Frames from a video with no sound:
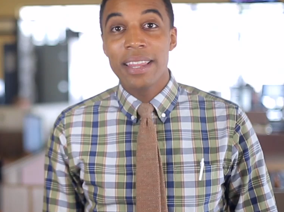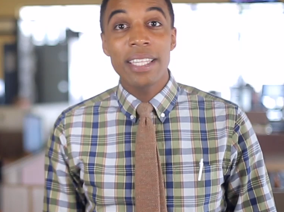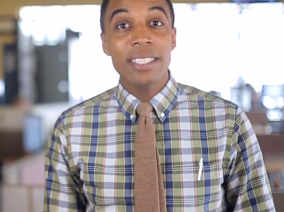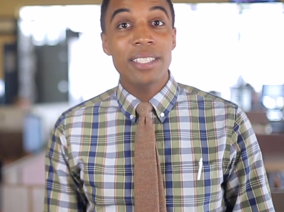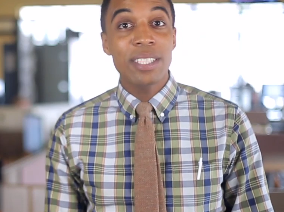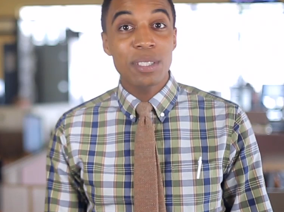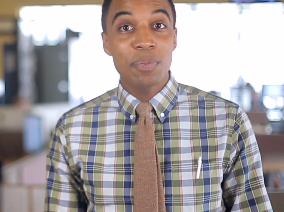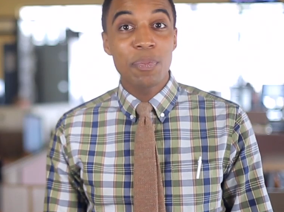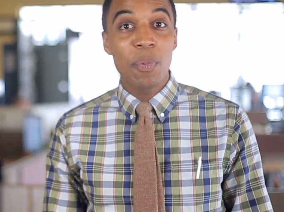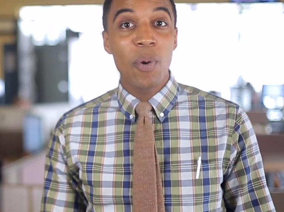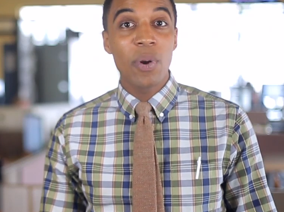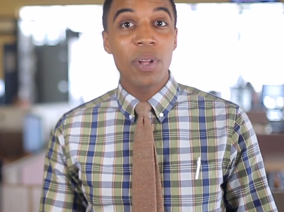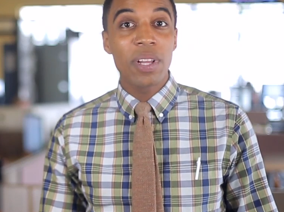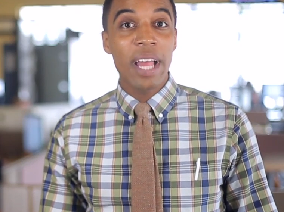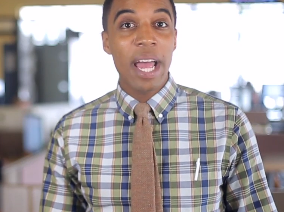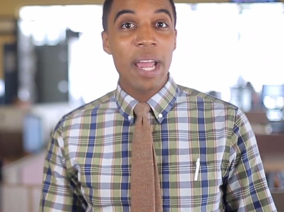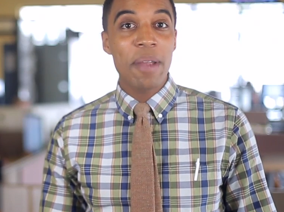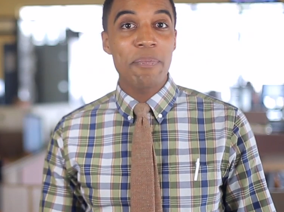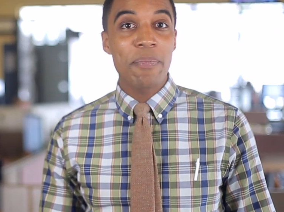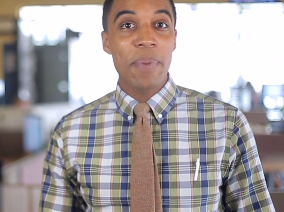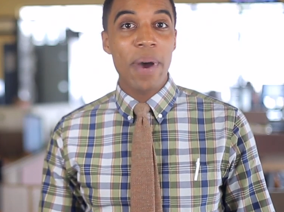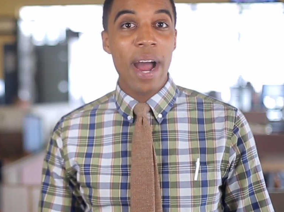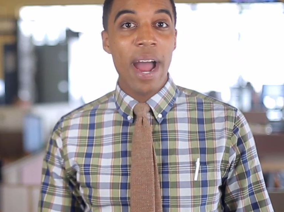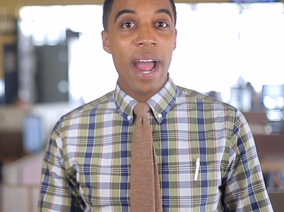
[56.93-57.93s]
This is more
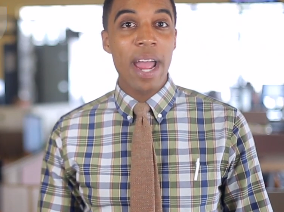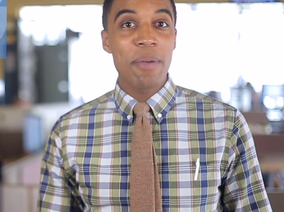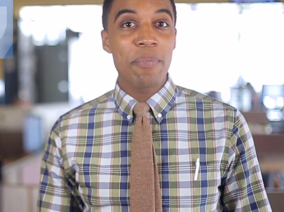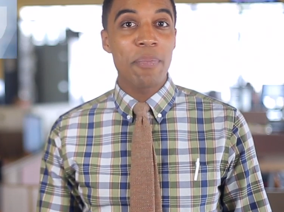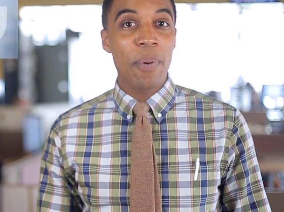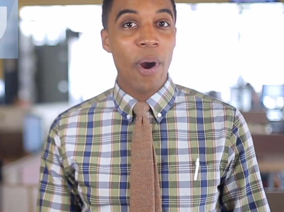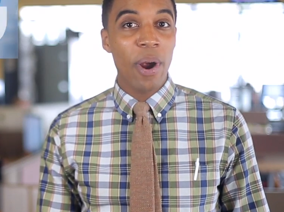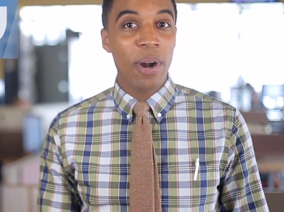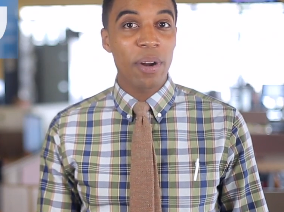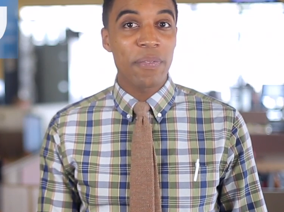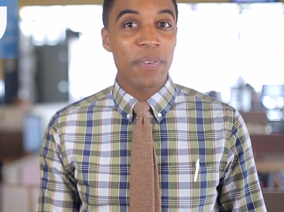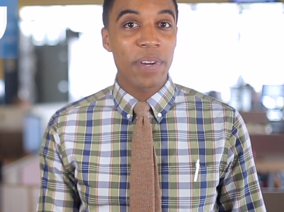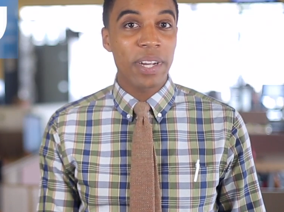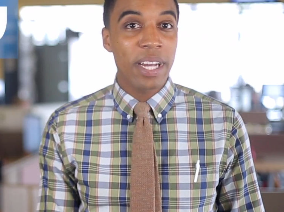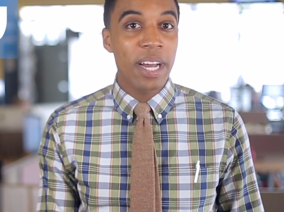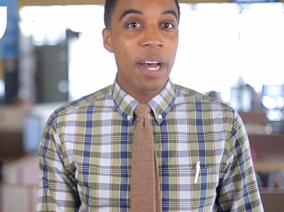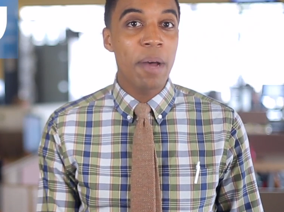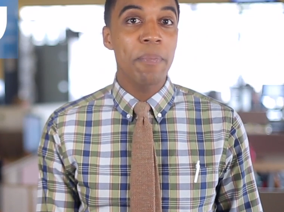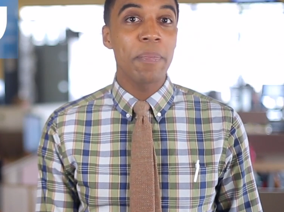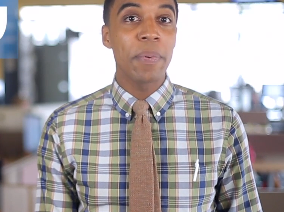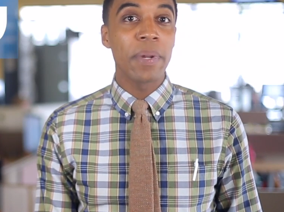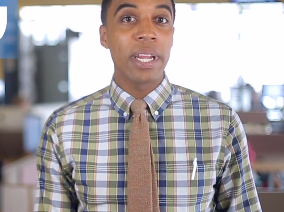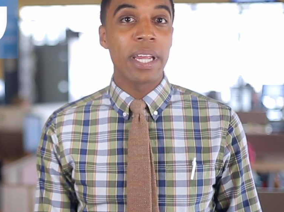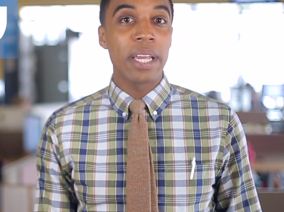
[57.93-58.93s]
like buying part of a
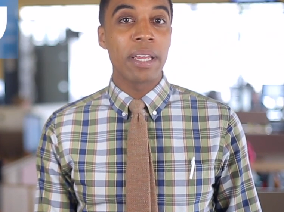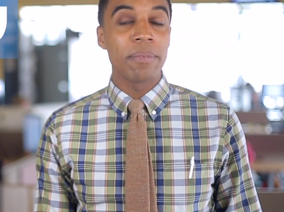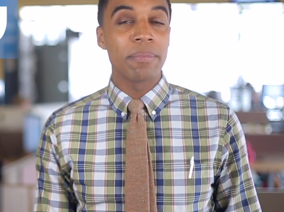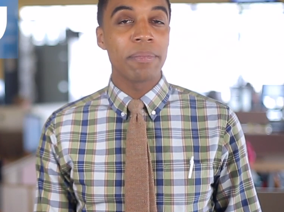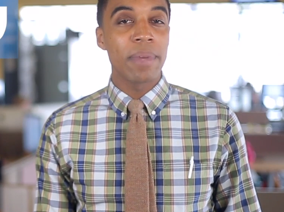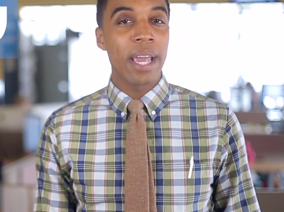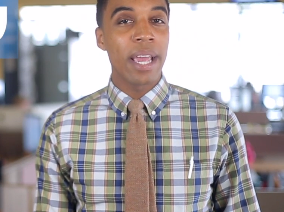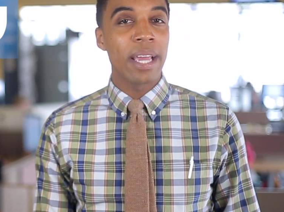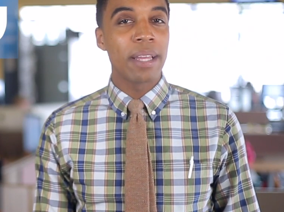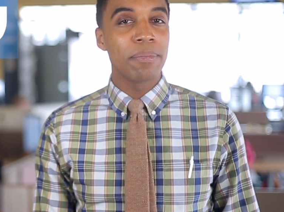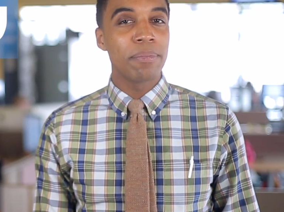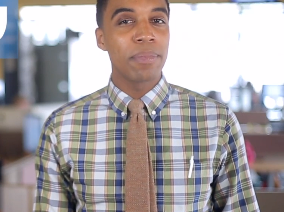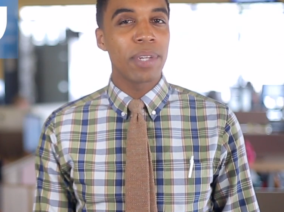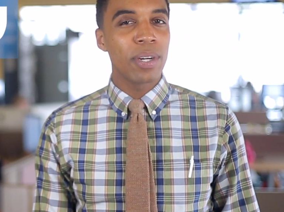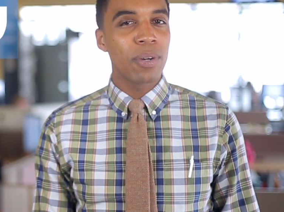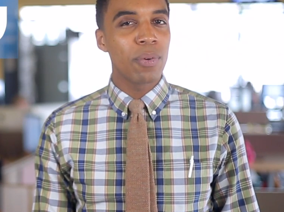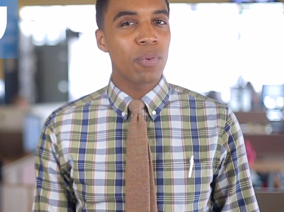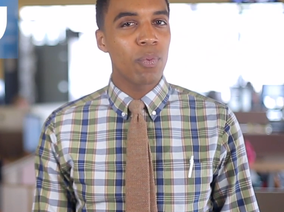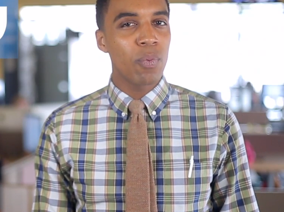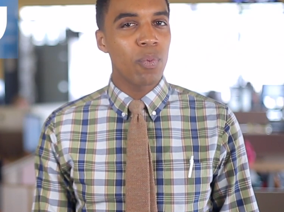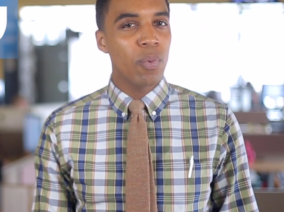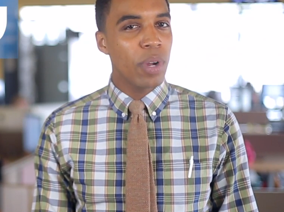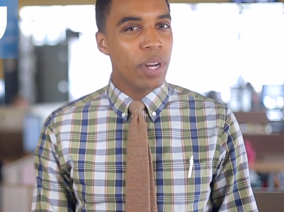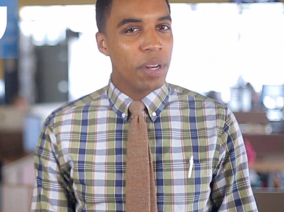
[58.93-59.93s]
company, and there
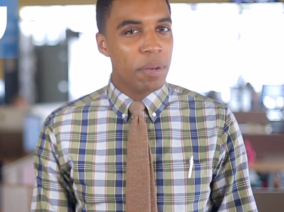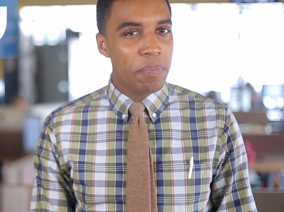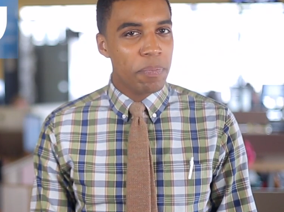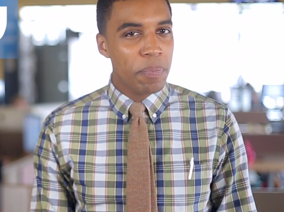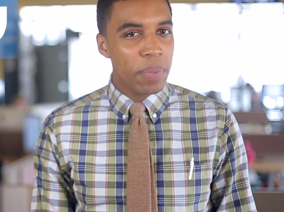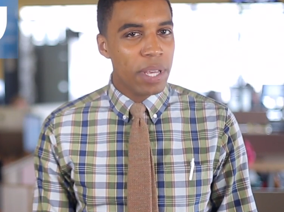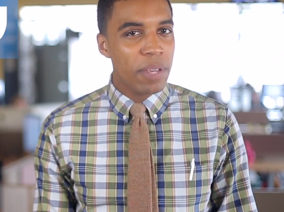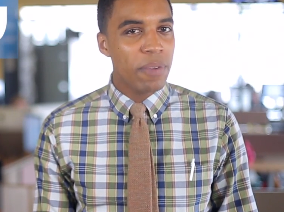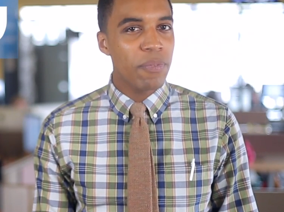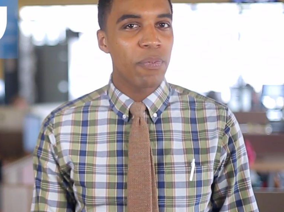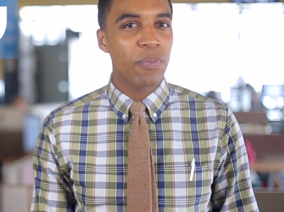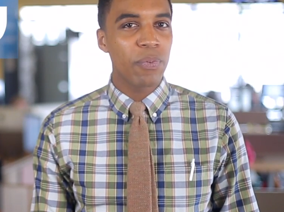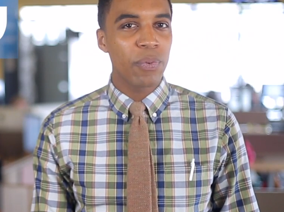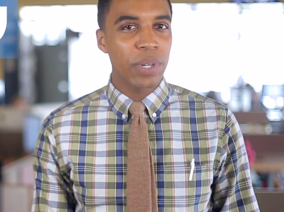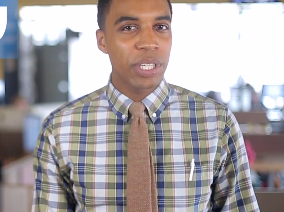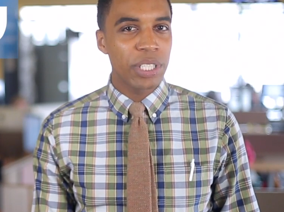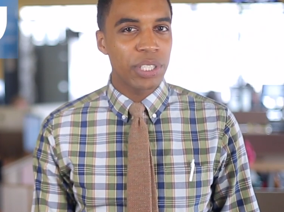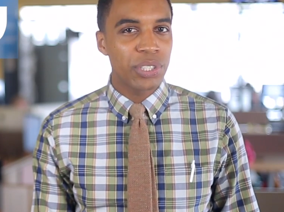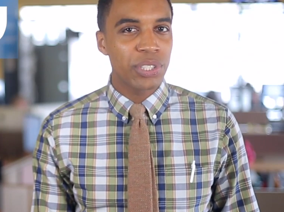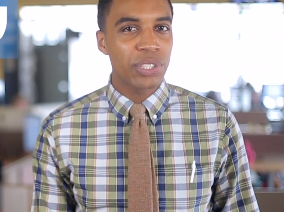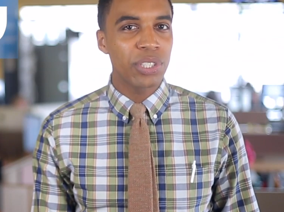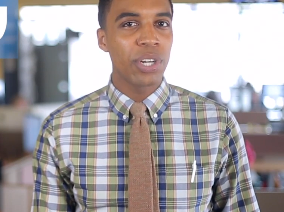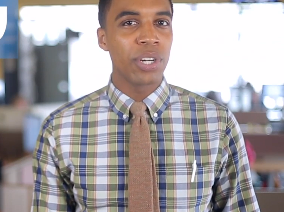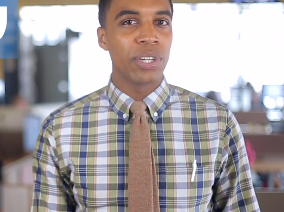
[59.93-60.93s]
wouldn't be free
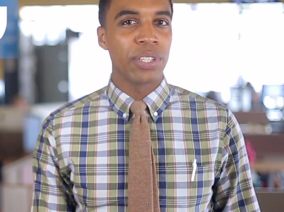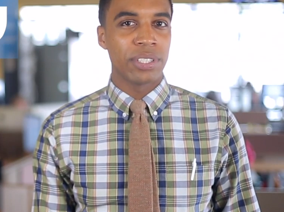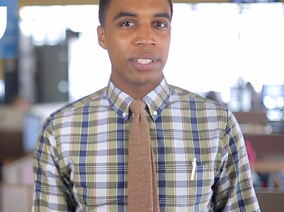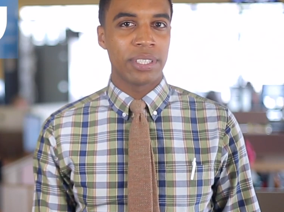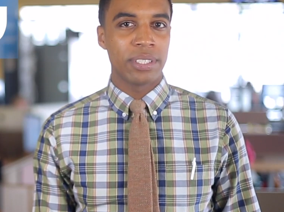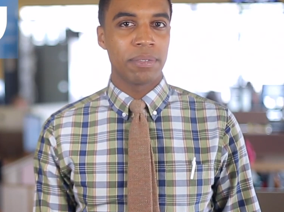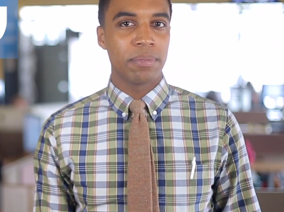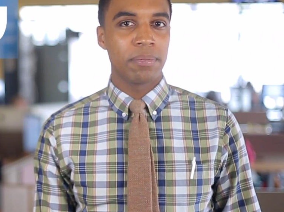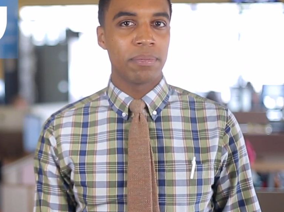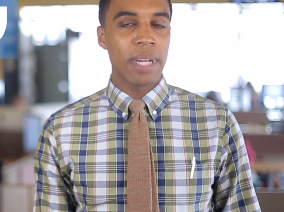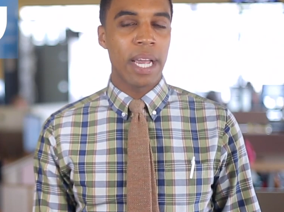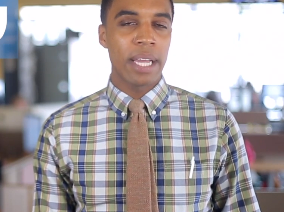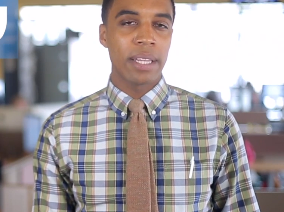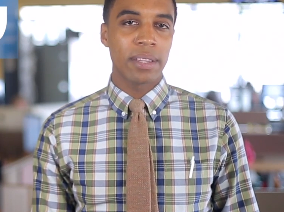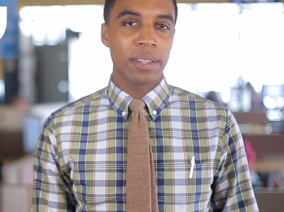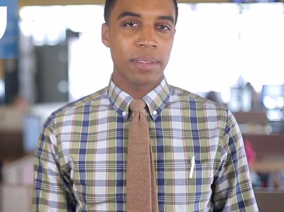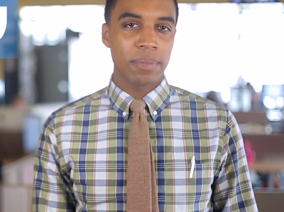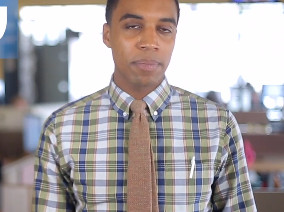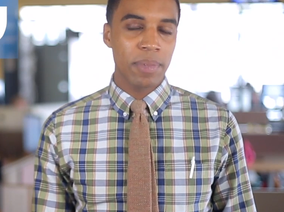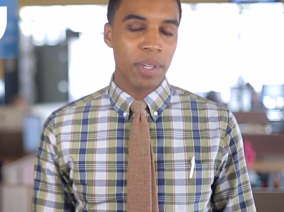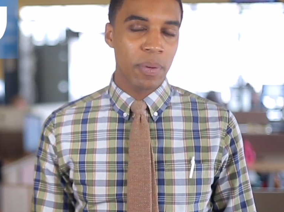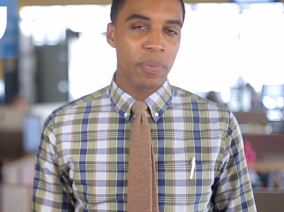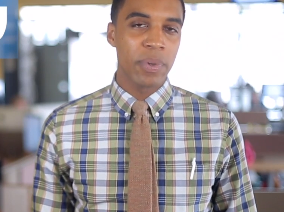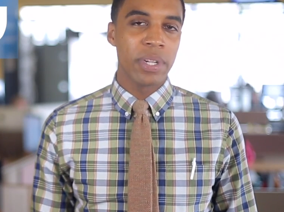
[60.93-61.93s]
shirts,
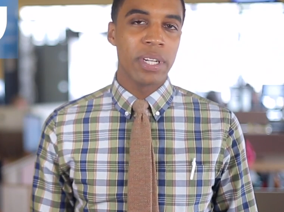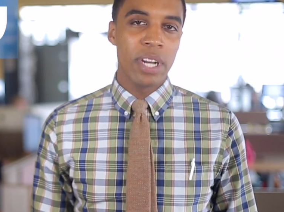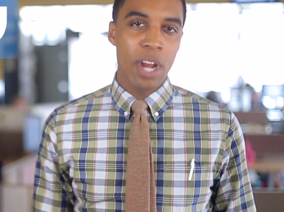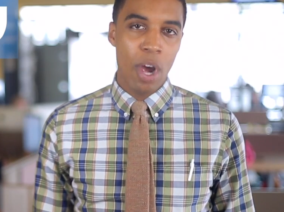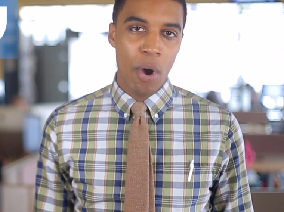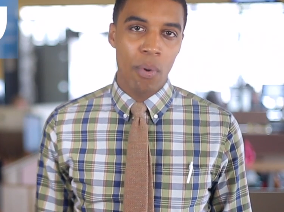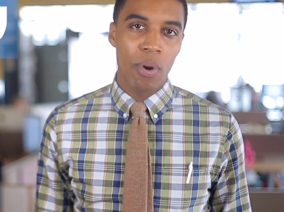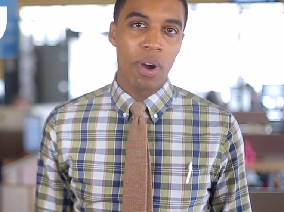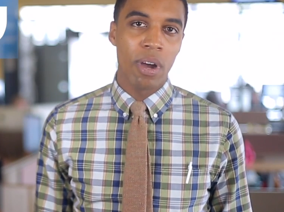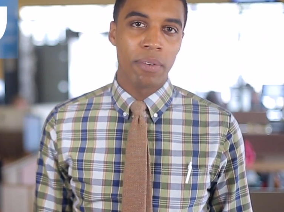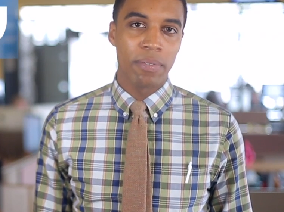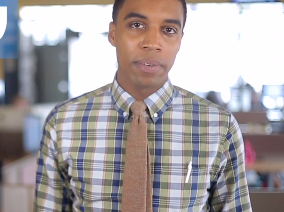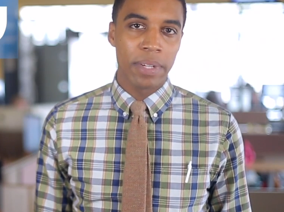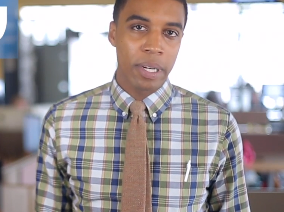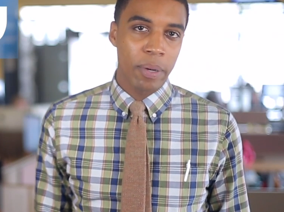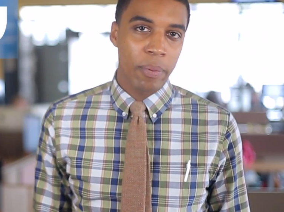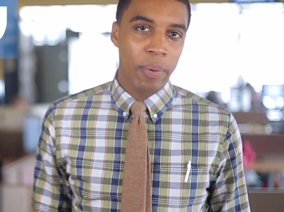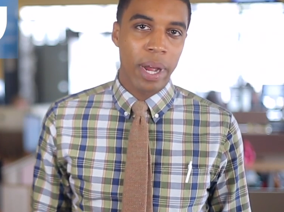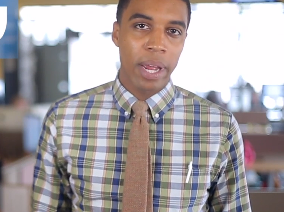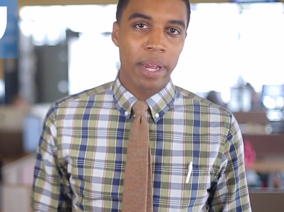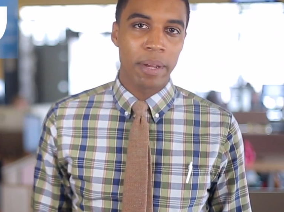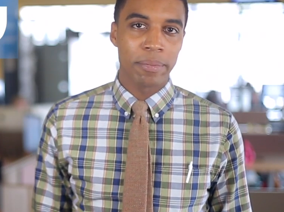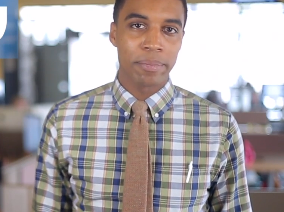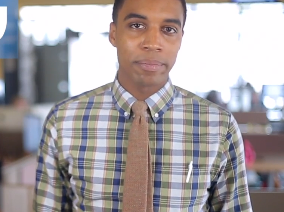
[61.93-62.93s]
not that we know of
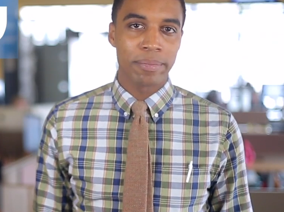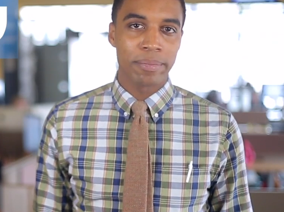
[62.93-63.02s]
anyway.